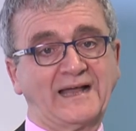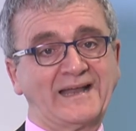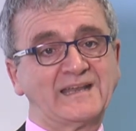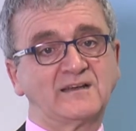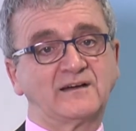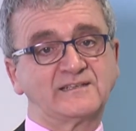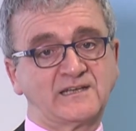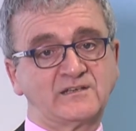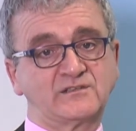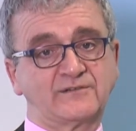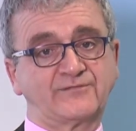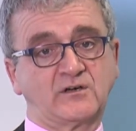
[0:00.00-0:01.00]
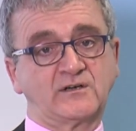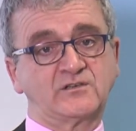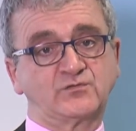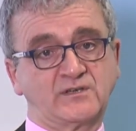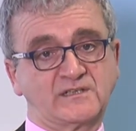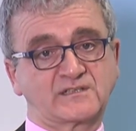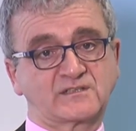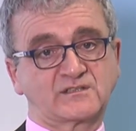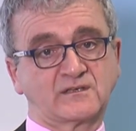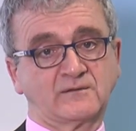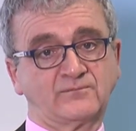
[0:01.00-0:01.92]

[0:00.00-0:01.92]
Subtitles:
any identified risks.